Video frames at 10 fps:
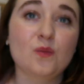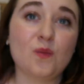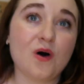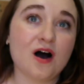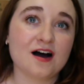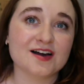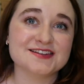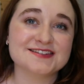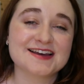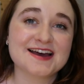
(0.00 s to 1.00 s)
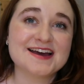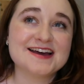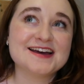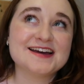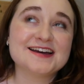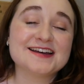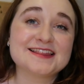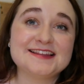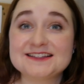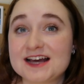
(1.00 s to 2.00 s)
was
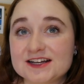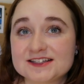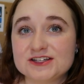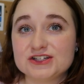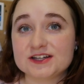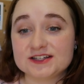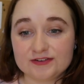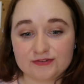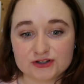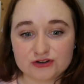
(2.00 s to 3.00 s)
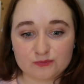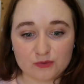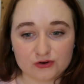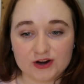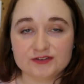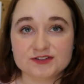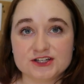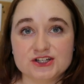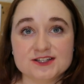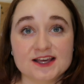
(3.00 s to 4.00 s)
these kind of stitches and different more creative
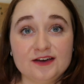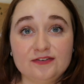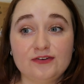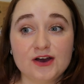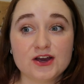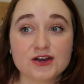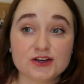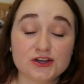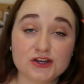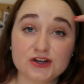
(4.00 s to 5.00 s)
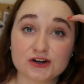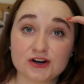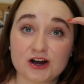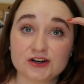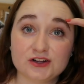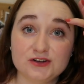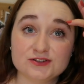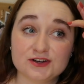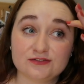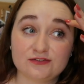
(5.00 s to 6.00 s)
stitches, if you're not
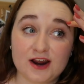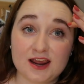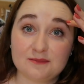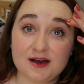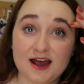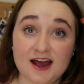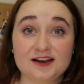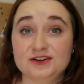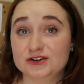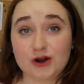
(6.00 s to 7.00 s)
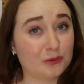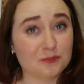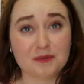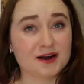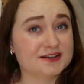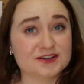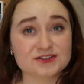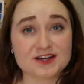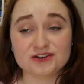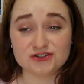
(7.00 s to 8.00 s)
using a frame and you're not minding your
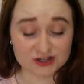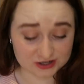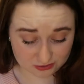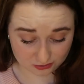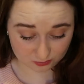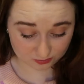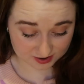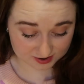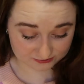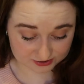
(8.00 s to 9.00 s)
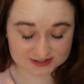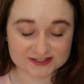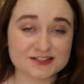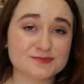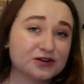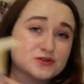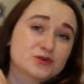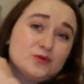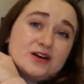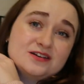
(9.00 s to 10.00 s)
tension or whatever it is, and especially when
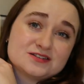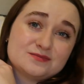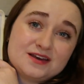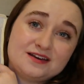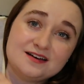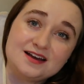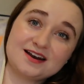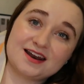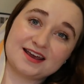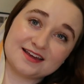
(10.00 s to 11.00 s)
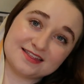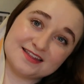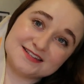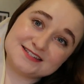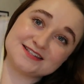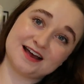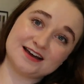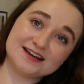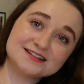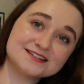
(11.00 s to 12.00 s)
you're working on something like this
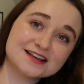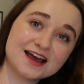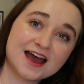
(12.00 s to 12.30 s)
size,